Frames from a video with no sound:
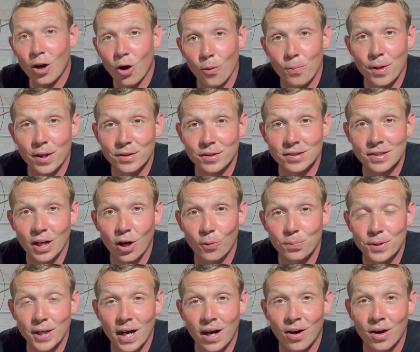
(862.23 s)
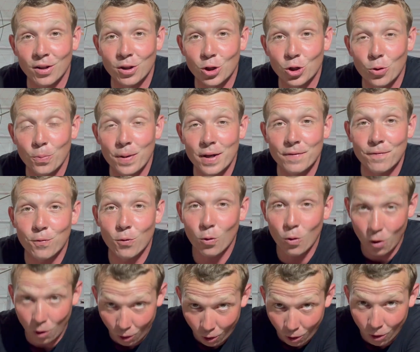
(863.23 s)
I hope that this helped out a little bit
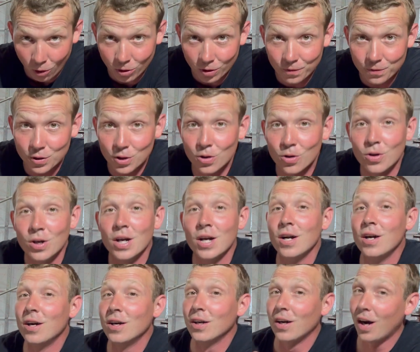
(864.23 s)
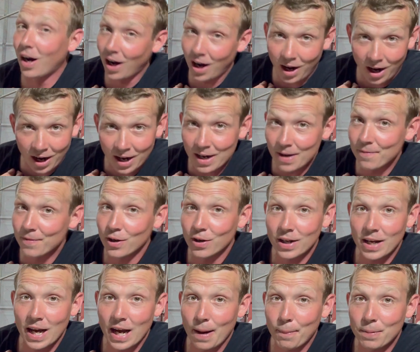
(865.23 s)
for all of you. I am
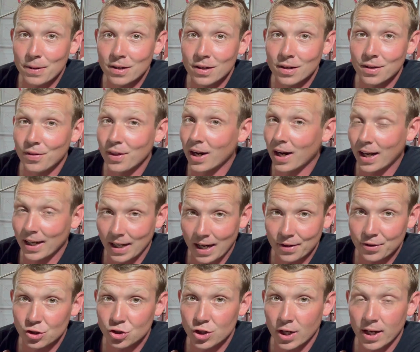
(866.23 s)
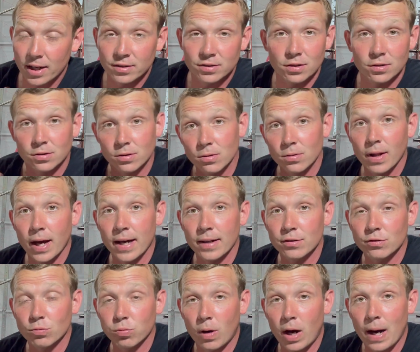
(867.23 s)
very happy that I got the chance to do that
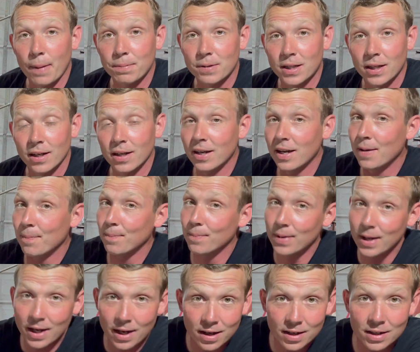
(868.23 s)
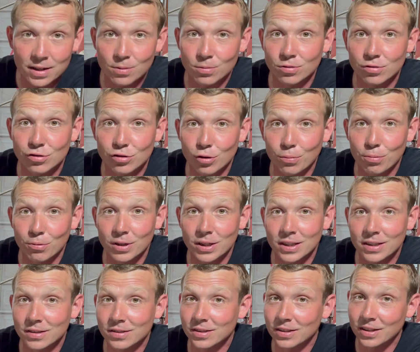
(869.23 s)
swap kit, and man, it was super
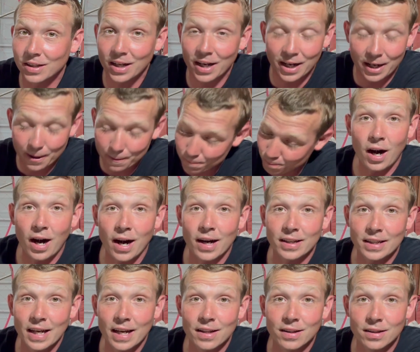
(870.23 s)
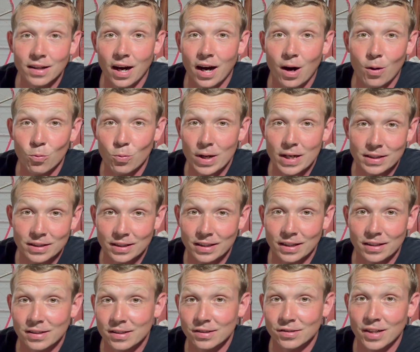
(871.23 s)
easy, and I cannot wait to
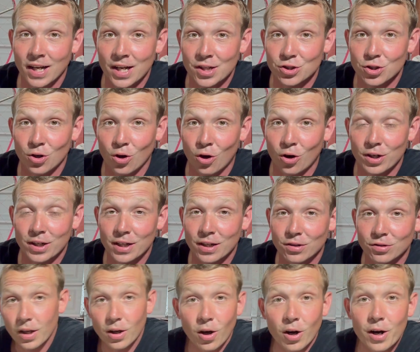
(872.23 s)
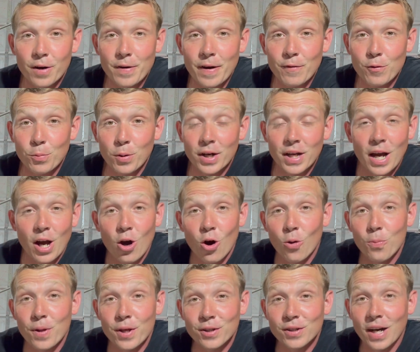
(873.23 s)
get this engine on here. So, all right, everybody, I
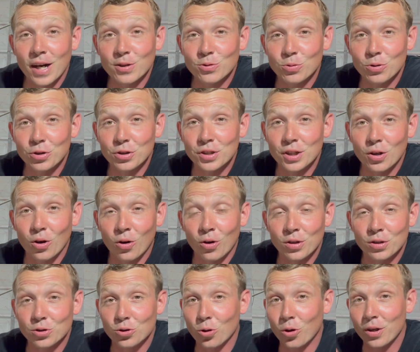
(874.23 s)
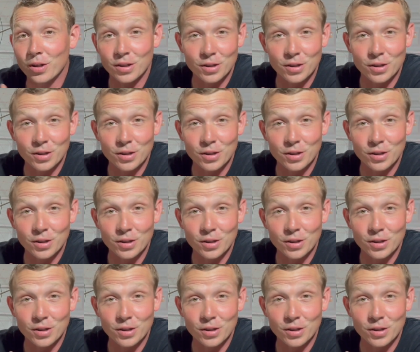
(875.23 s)
hope that you guys really did all enjoy.